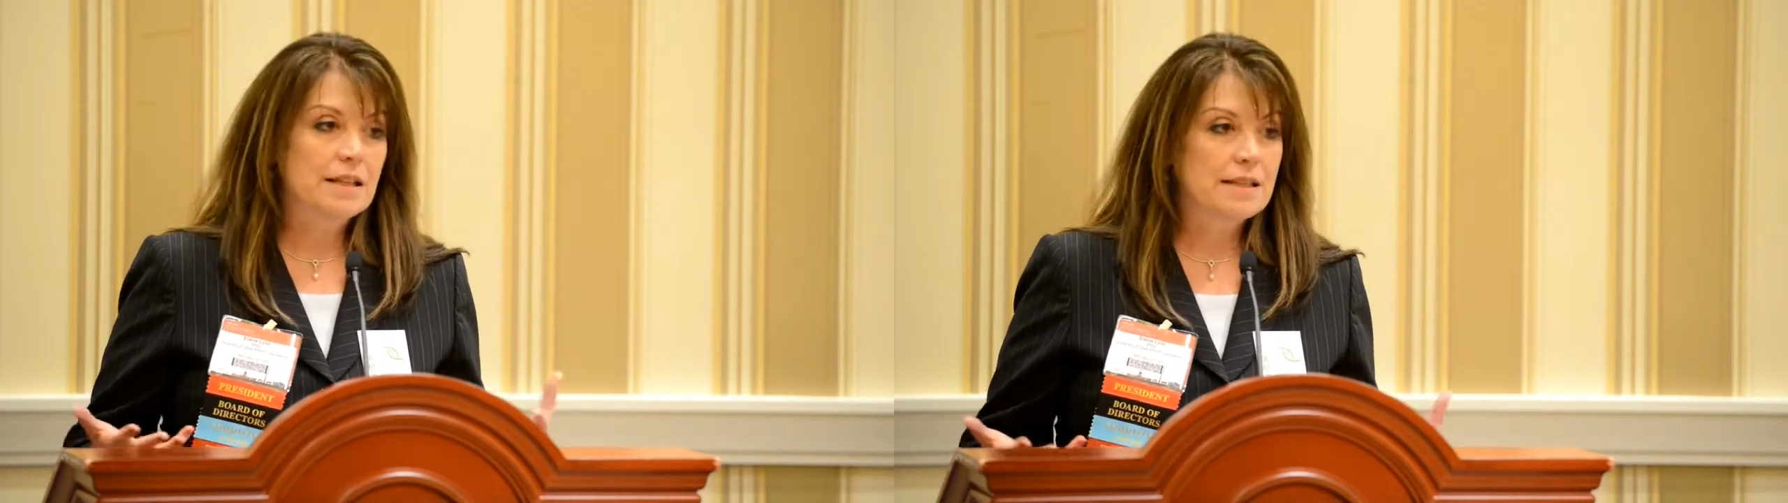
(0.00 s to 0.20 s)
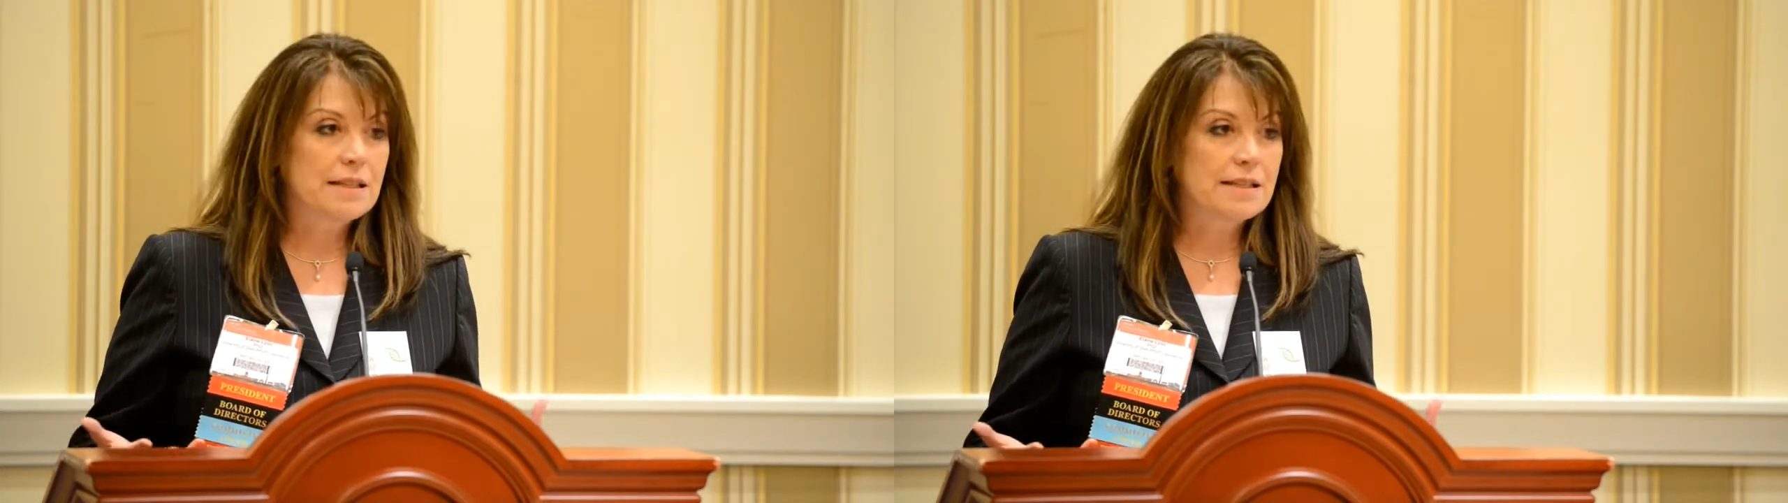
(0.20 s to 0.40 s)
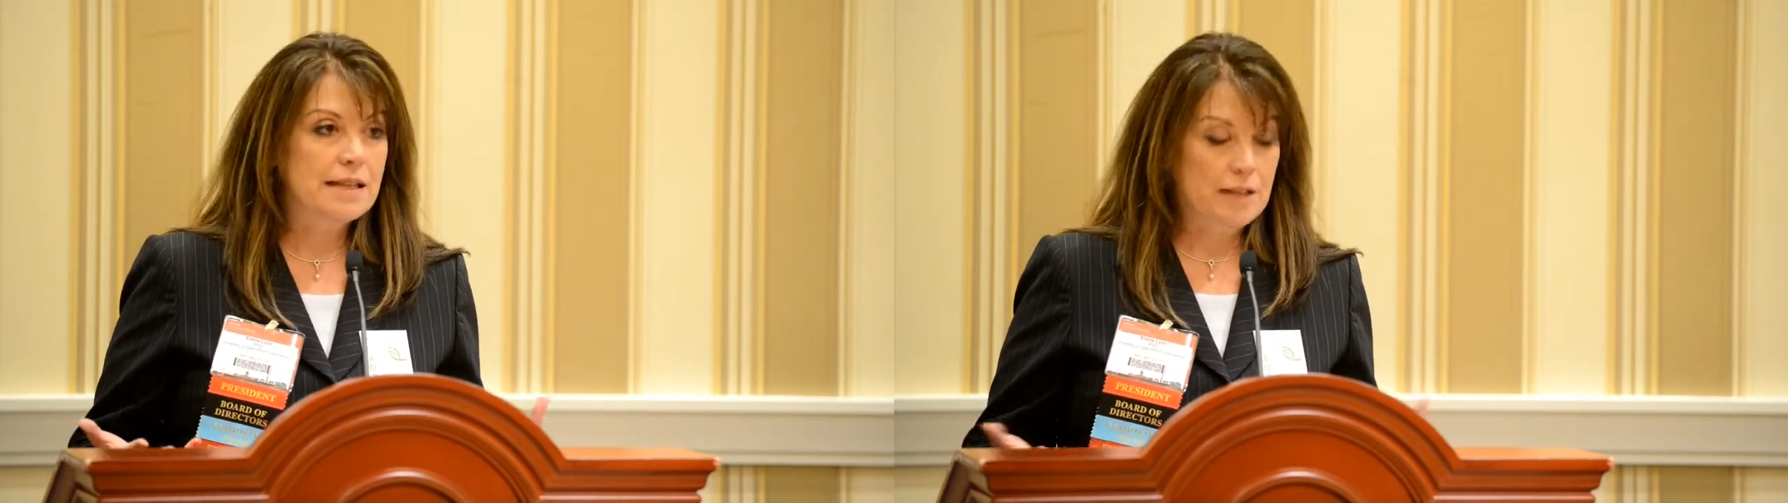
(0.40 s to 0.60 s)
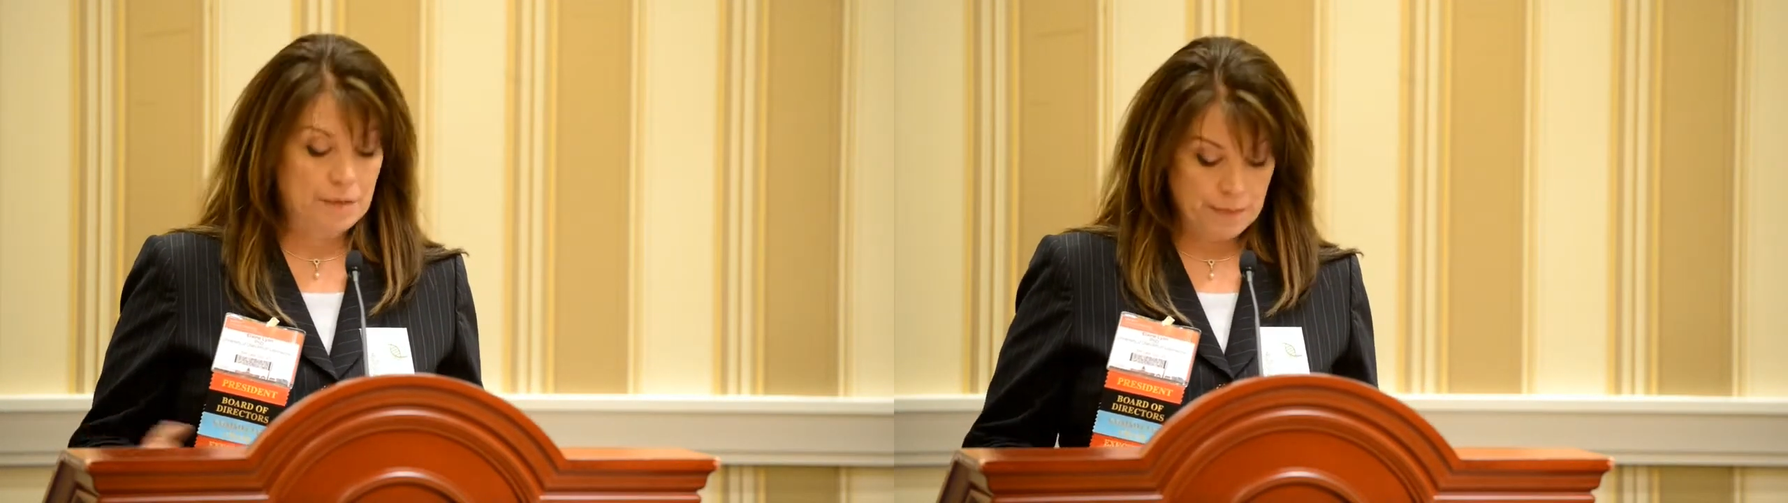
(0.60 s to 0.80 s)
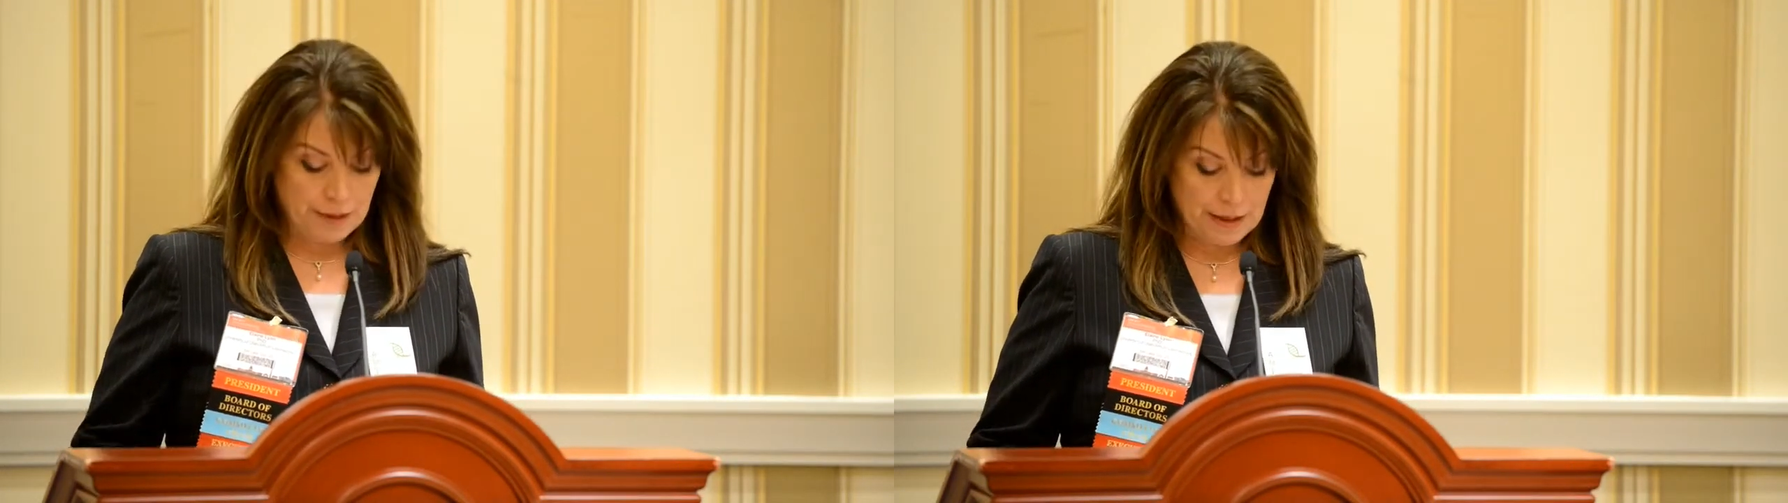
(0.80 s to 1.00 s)
not
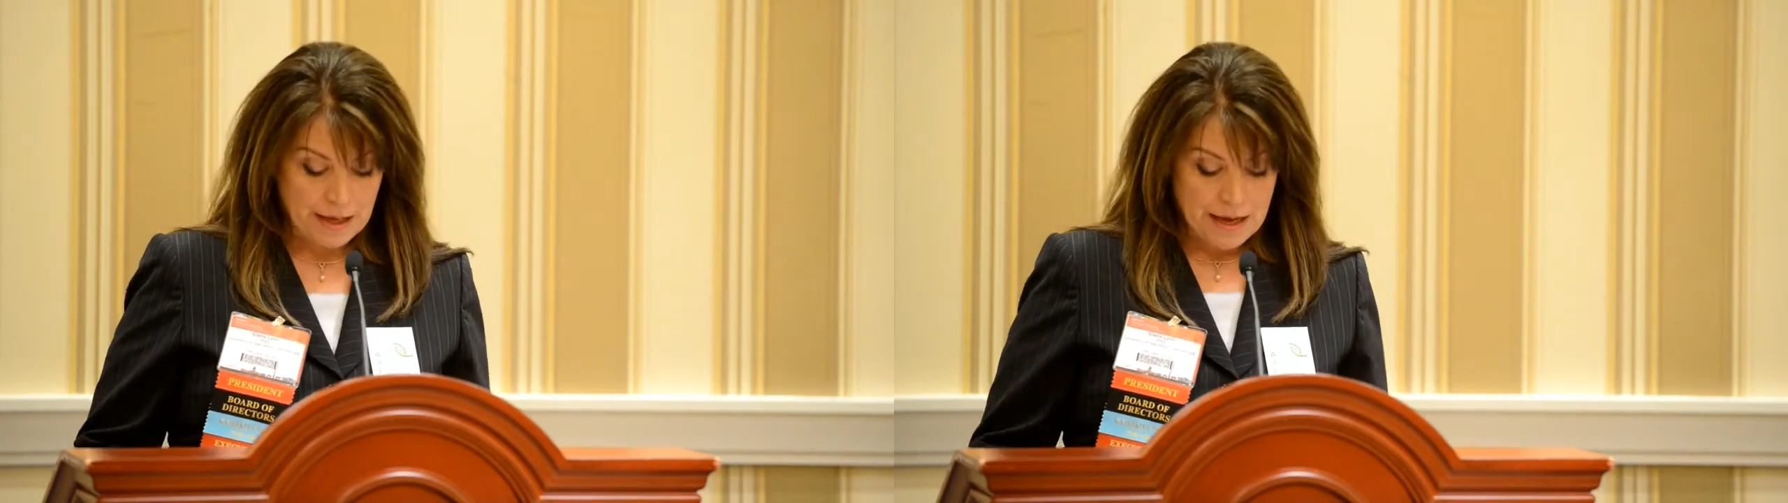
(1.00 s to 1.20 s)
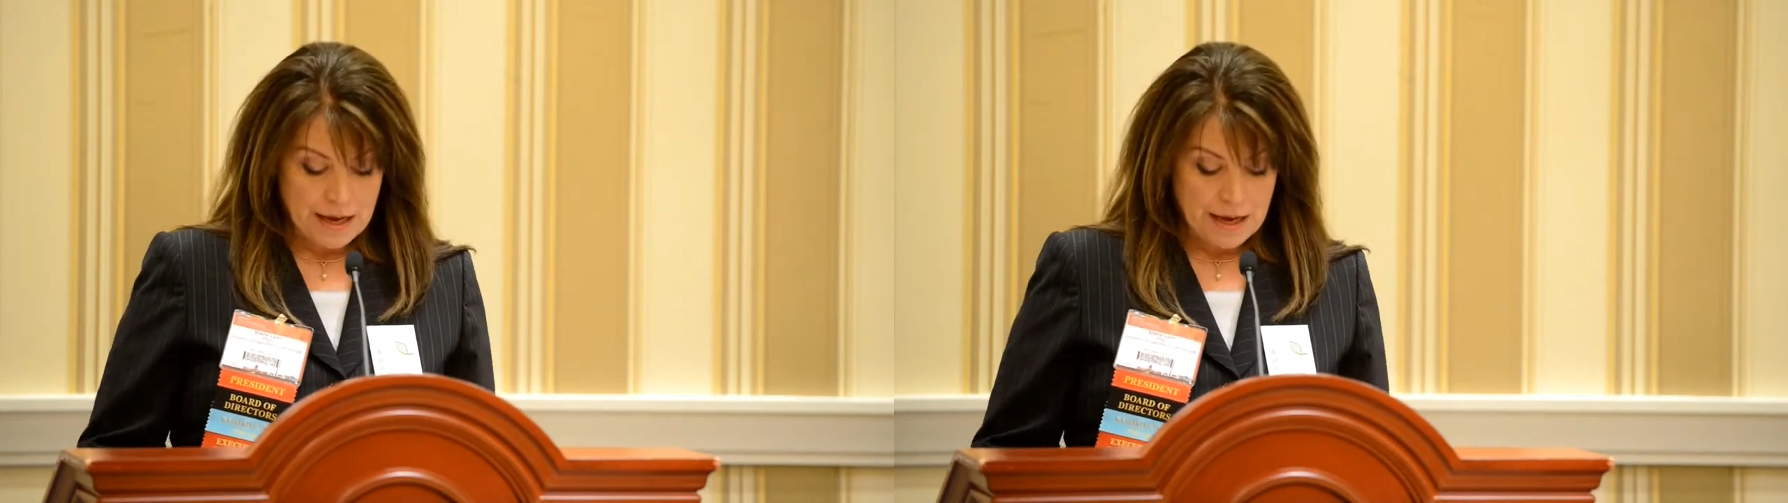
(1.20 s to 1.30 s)
sustainable.